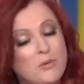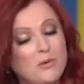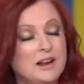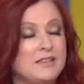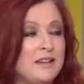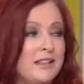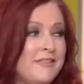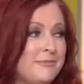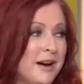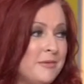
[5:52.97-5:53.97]
what I think
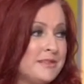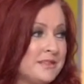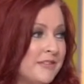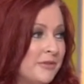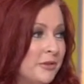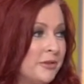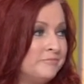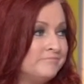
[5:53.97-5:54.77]
Clive Palmer's there for.